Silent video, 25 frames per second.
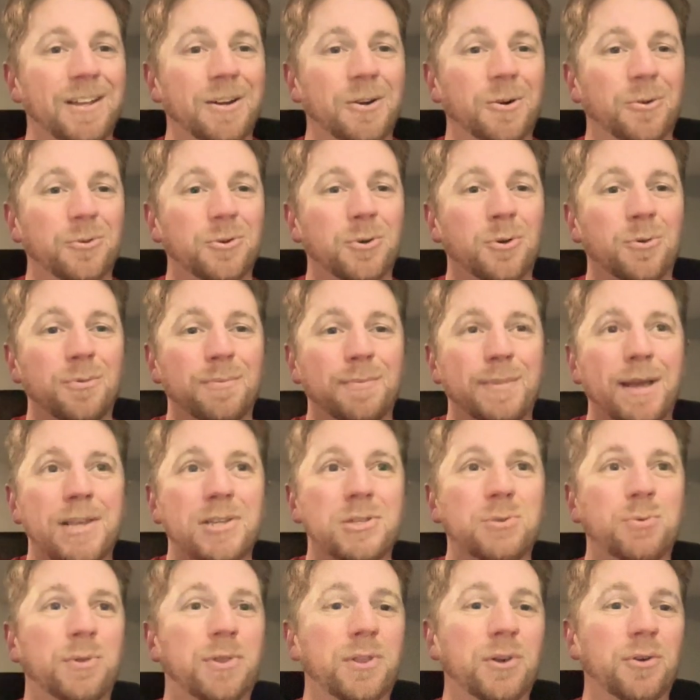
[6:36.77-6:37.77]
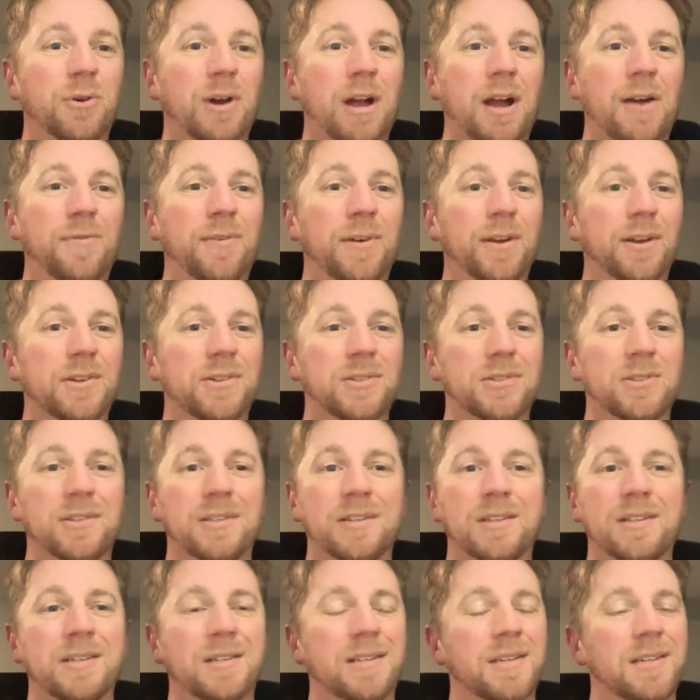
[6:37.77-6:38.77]
don't mess with the graphics,
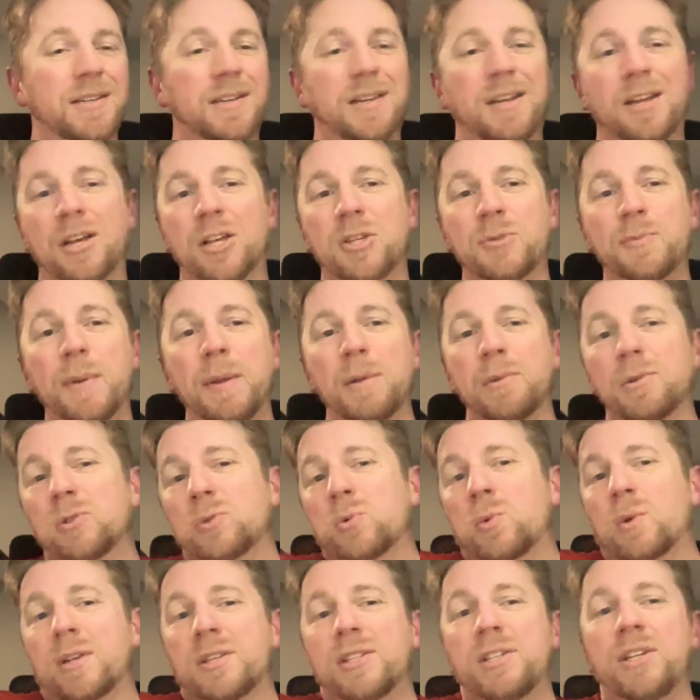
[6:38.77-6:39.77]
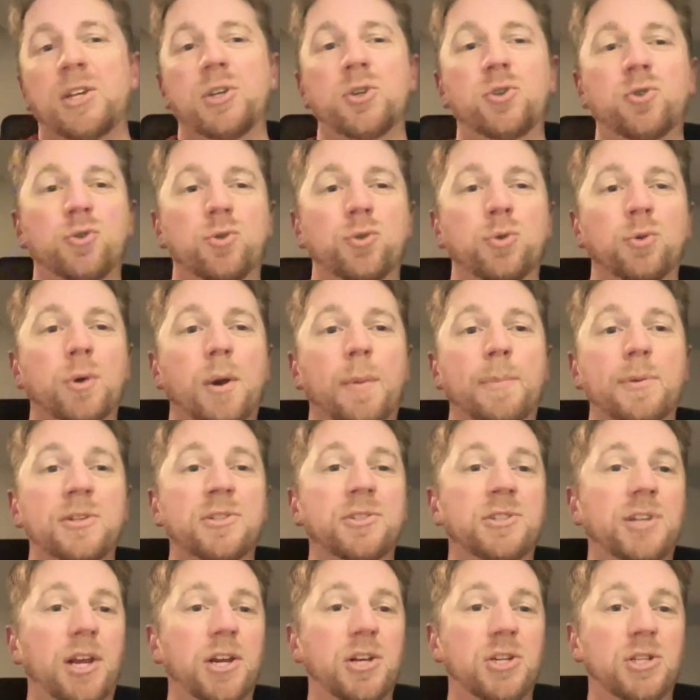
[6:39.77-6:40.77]
because people just want to see true
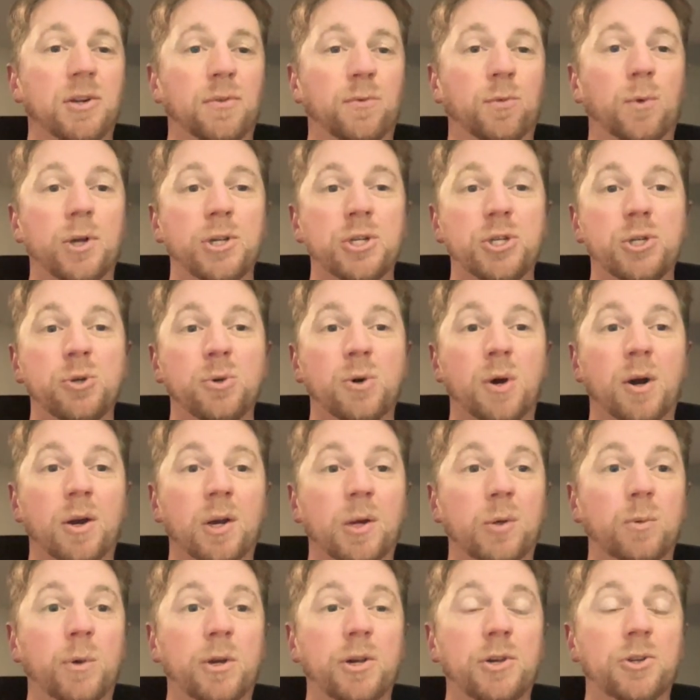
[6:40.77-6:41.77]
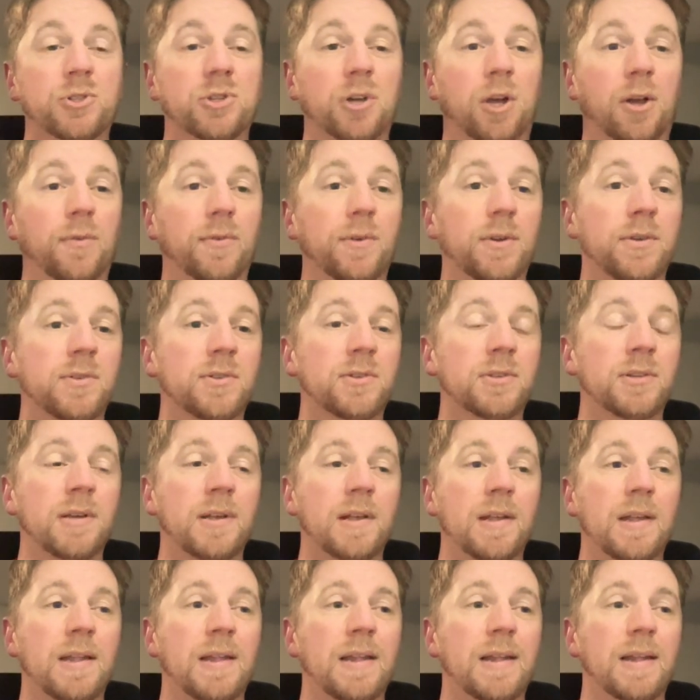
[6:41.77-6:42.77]
representation of what you are and what your solve is,
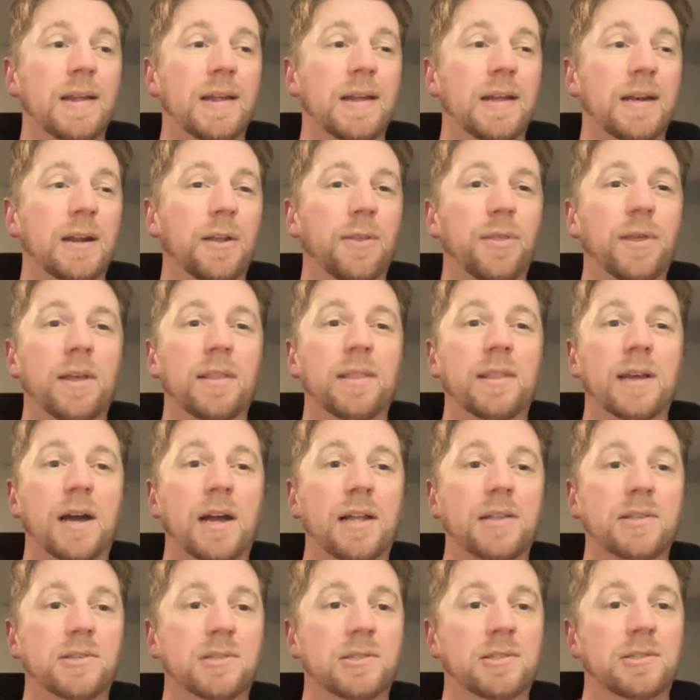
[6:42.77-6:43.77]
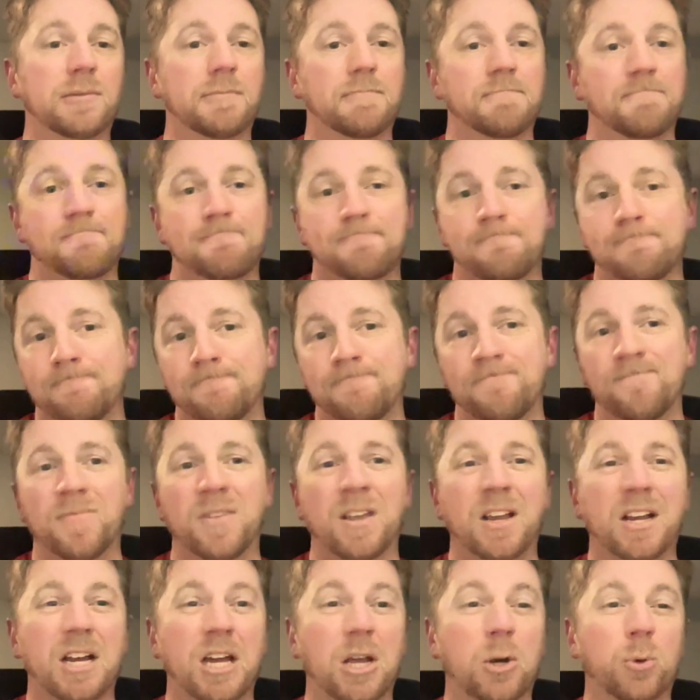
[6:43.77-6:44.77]
and I think that's
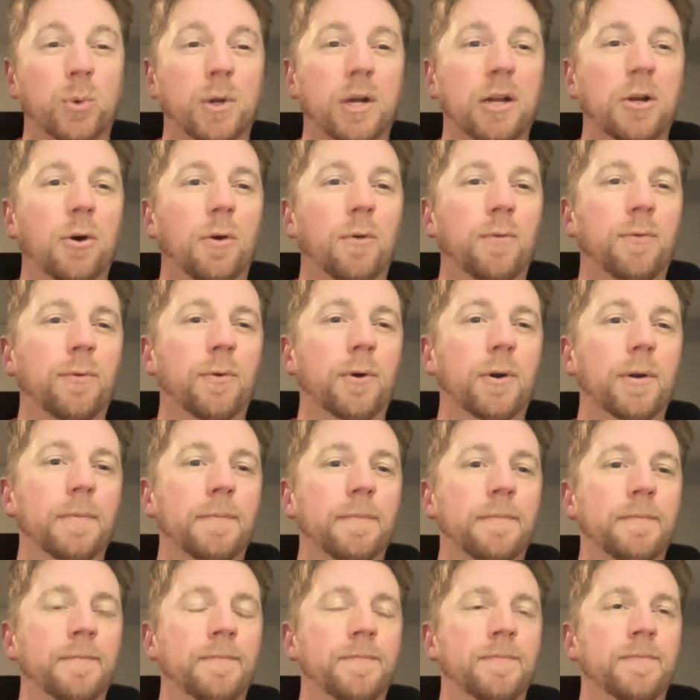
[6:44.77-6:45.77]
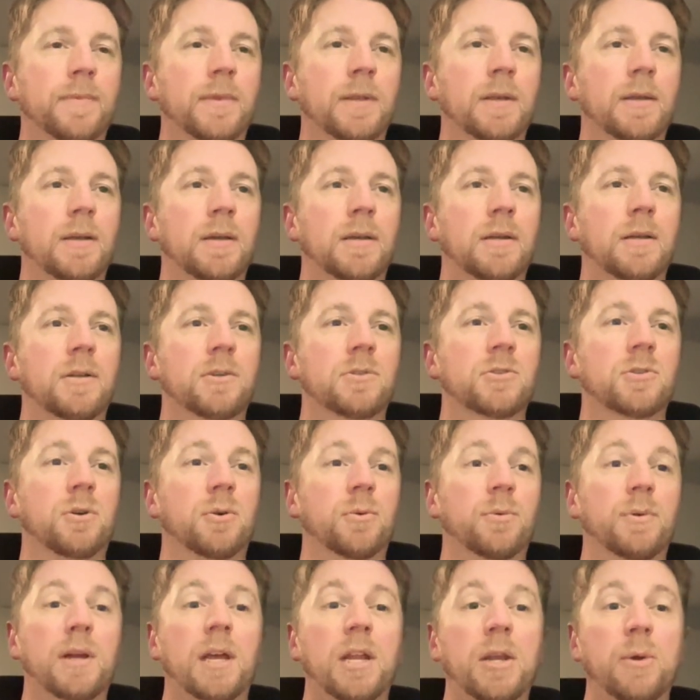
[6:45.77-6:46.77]
kind of what I go for.
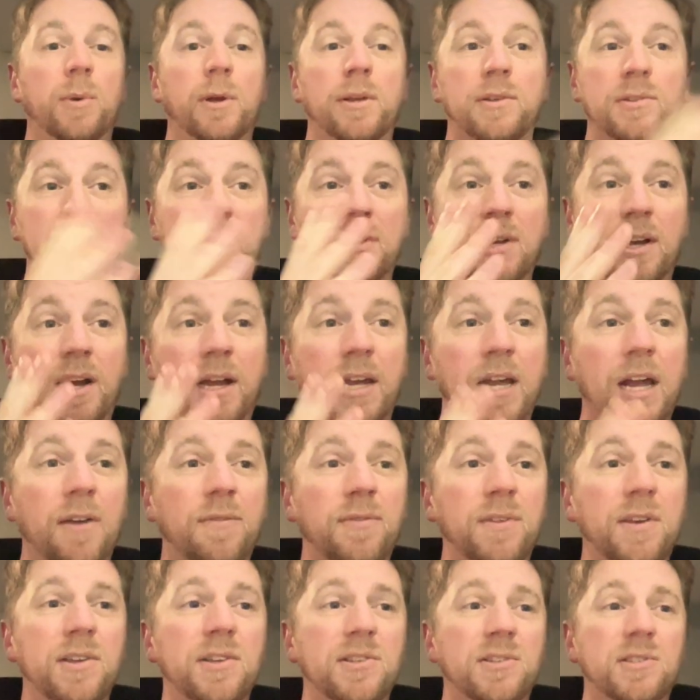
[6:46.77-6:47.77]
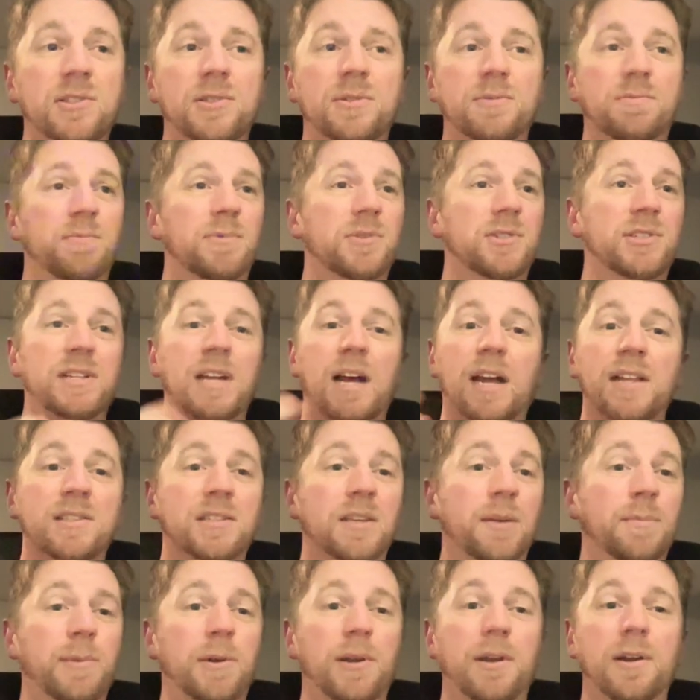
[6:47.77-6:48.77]
So anyways, I have these stats
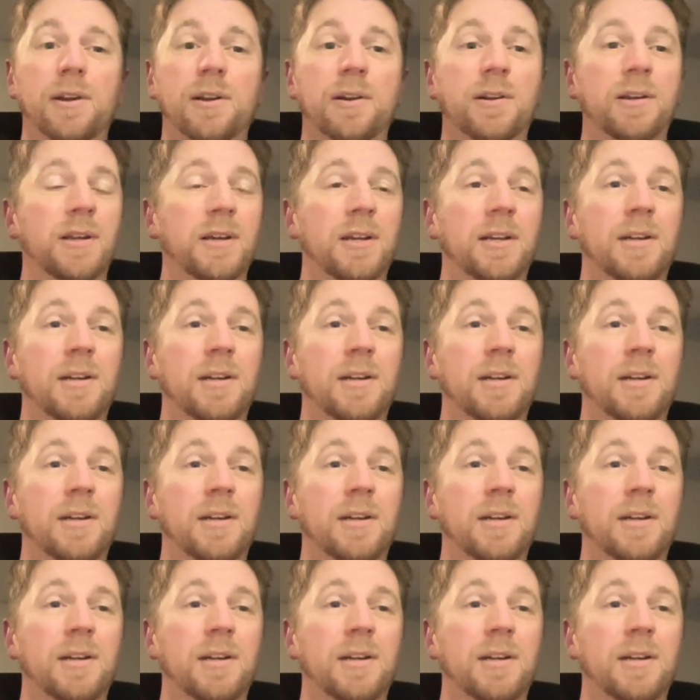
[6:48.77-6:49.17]
up here